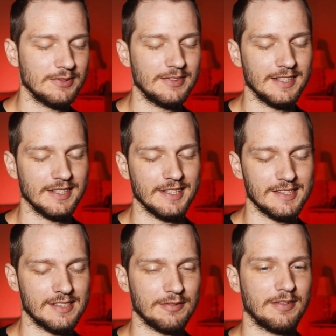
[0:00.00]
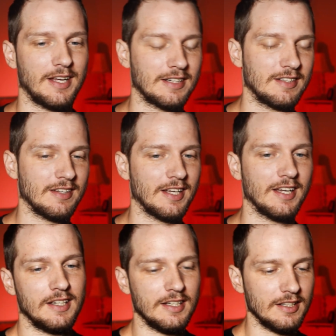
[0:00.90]
is the fact that
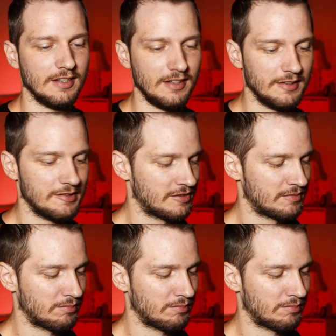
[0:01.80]
it leaves